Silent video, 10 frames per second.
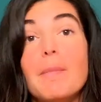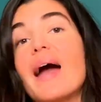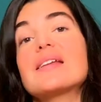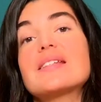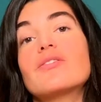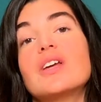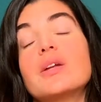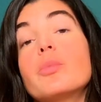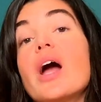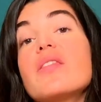massive
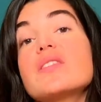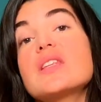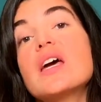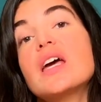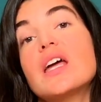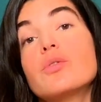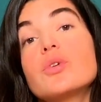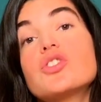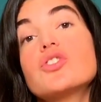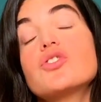in breaths and
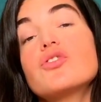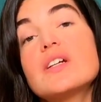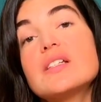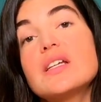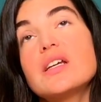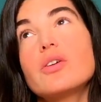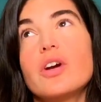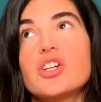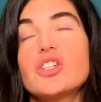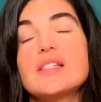restricted, or
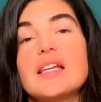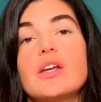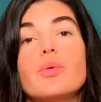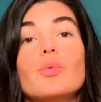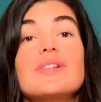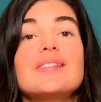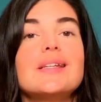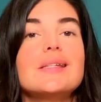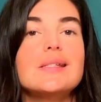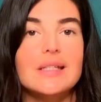I should say,
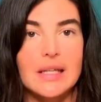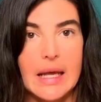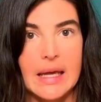resisted